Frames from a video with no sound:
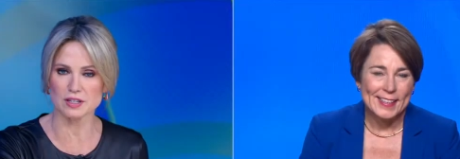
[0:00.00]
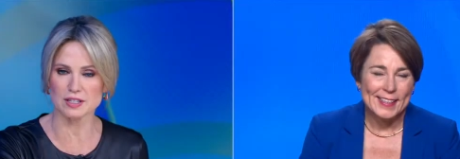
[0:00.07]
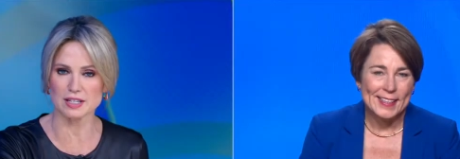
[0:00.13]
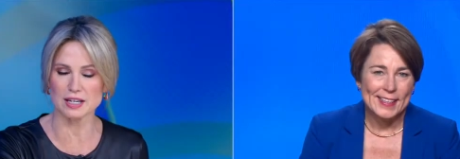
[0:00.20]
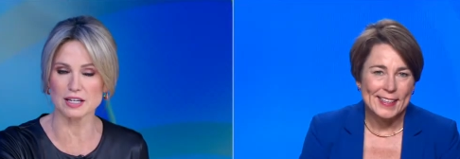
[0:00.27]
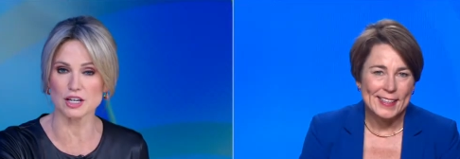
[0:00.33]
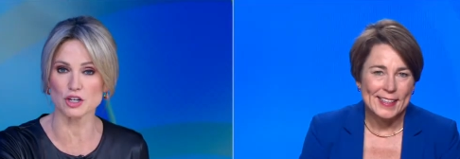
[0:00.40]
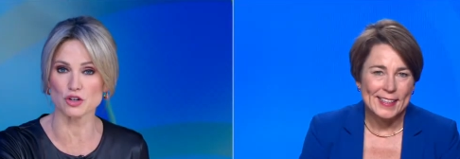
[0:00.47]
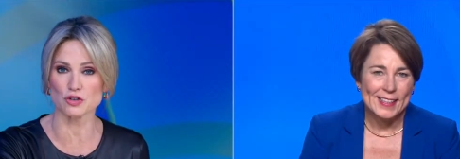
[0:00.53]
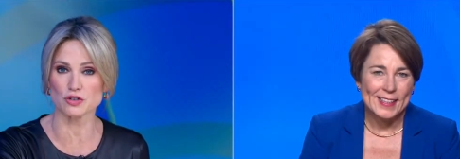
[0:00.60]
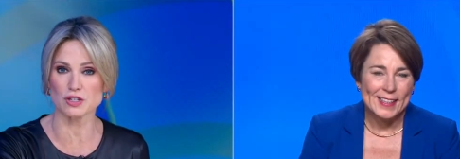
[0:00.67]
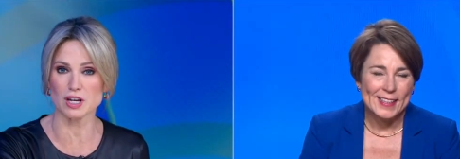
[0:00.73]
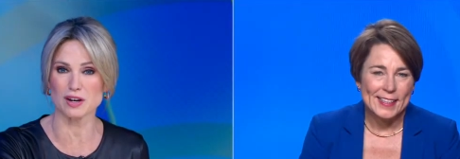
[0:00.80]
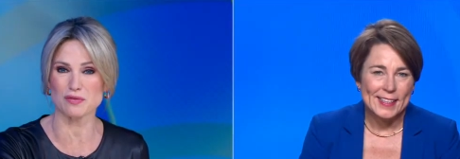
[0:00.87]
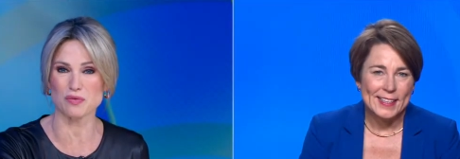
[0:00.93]
Speaker 1: seat in your
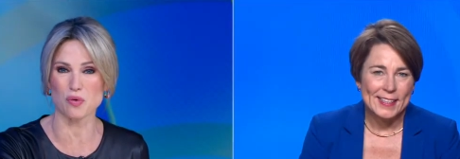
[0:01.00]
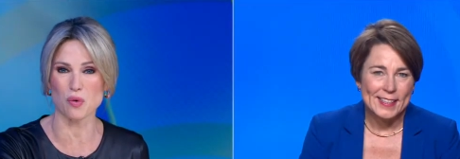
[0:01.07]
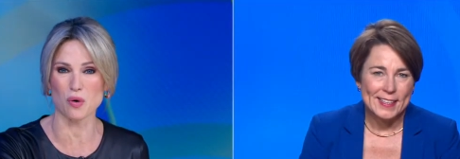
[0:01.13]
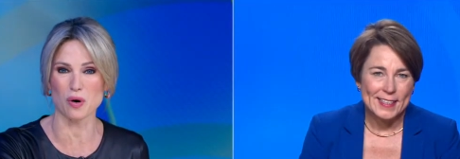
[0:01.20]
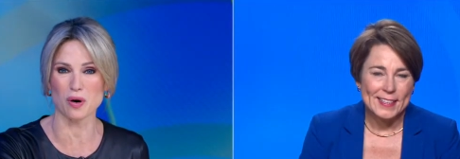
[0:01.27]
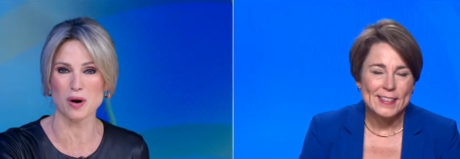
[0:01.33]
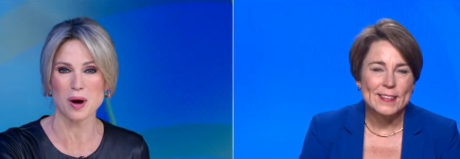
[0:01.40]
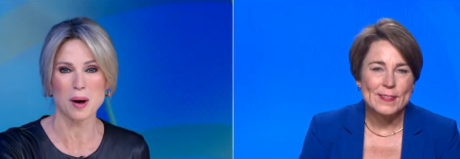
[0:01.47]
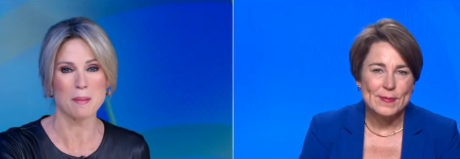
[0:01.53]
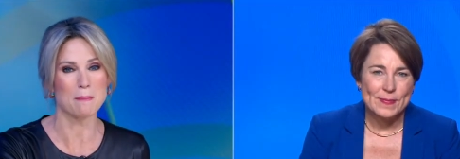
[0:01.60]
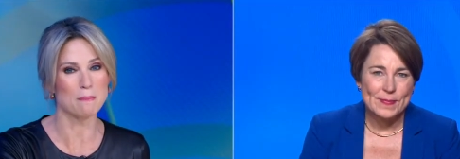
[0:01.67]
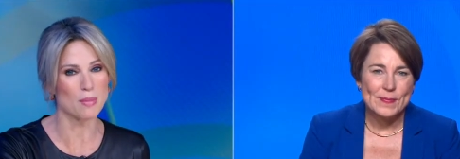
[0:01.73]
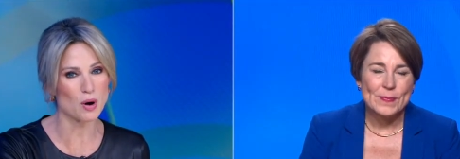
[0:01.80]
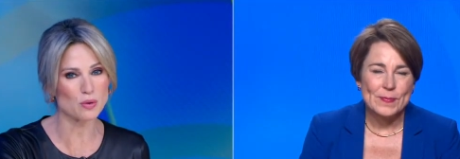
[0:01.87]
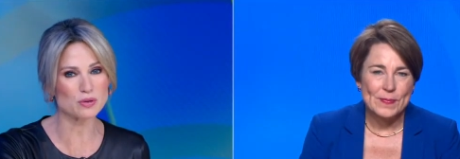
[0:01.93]
state for
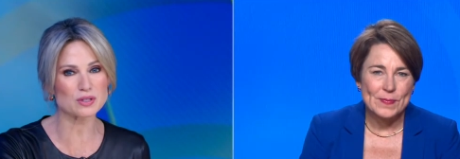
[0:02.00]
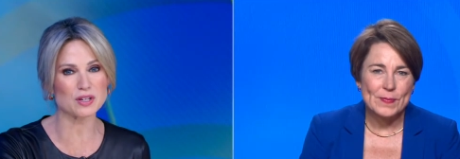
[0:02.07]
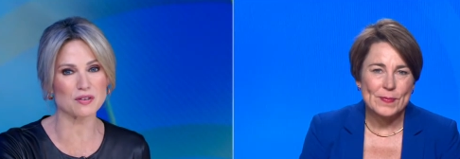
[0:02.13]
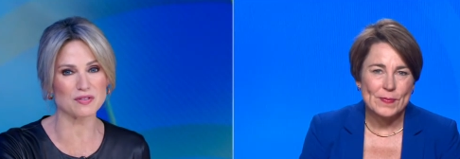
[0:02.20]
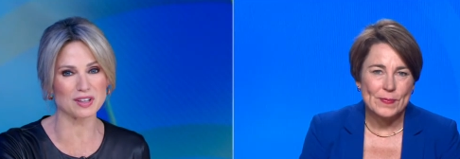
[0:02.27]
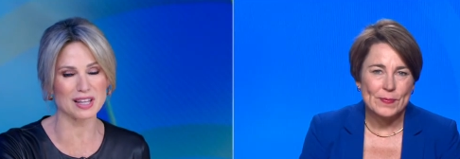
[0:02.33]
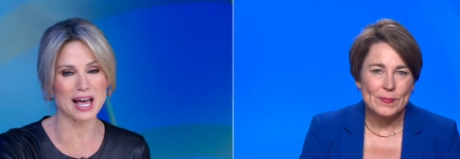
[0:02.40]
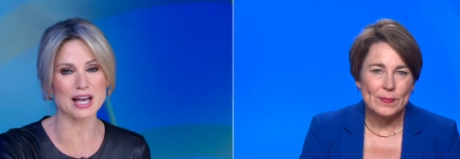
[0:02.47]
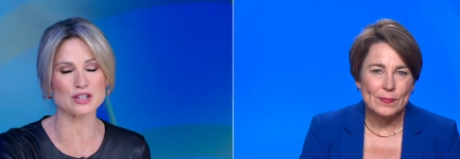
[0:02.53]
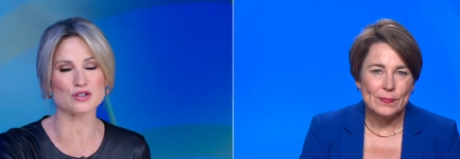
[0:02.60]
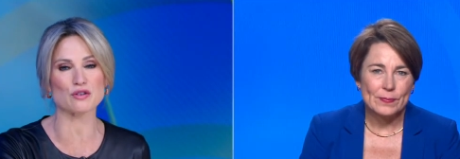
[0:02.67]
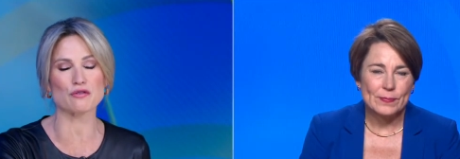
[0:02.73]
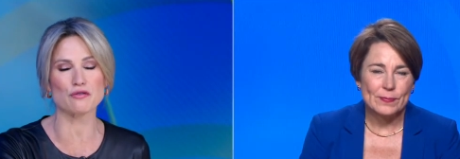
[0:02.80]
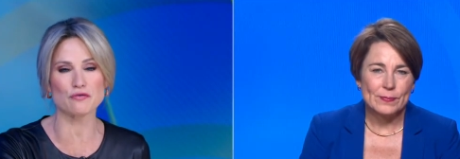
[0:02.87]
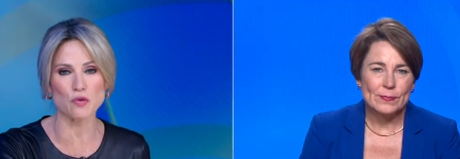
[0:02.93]
most of the
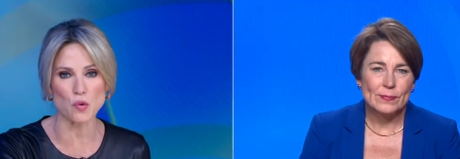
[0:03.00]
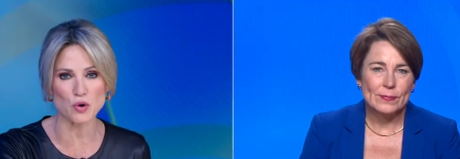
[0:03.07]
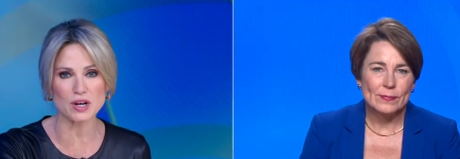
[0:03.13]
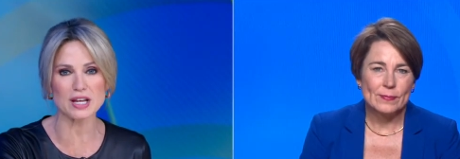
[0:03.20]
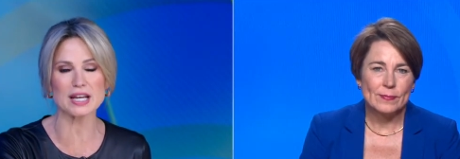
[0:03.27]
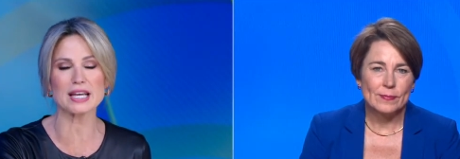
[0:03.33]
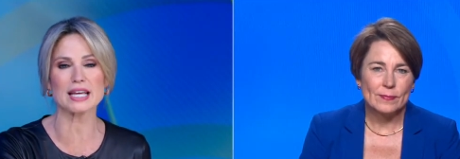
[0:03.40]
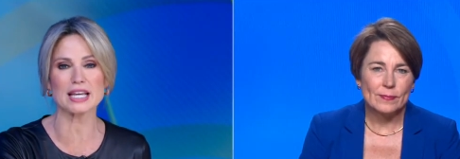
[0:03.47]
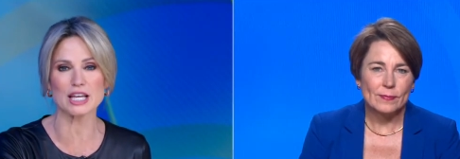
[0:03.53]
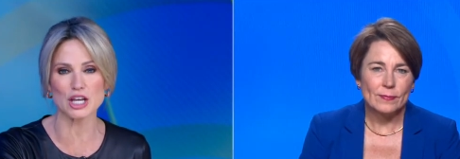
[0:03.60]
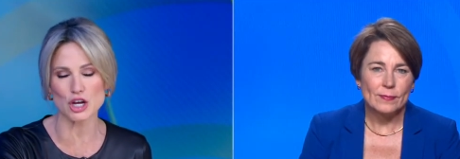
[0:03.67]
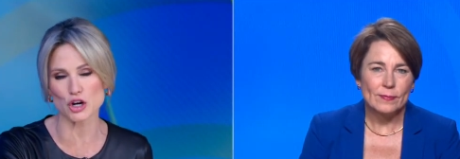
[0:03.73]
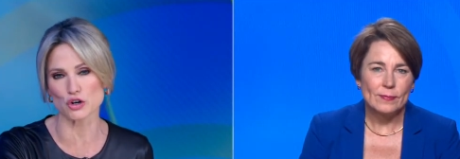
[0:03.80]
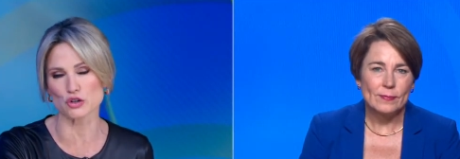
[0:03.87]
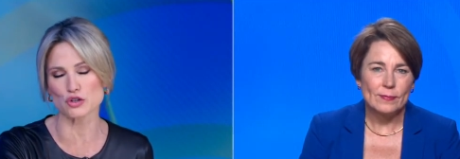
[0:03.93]
last 40
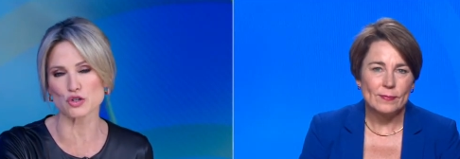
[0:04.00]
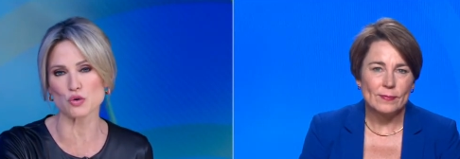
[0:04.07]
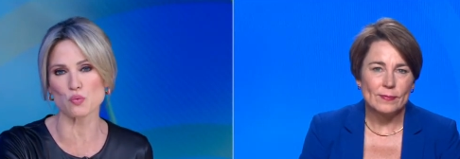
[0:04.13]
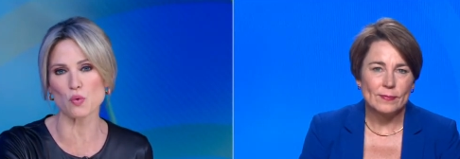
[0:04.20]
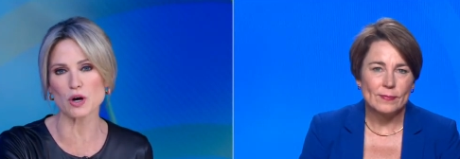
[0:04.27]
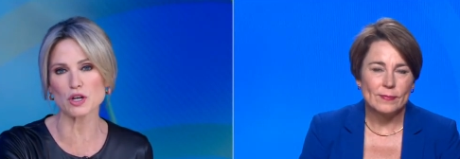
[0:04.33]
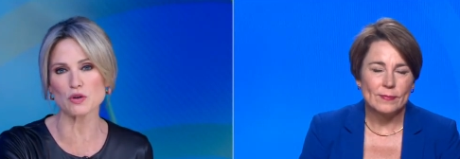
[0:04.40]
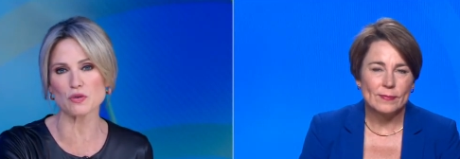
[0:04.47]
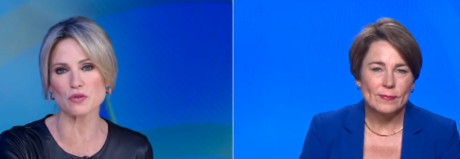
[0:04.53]
years. So, what do you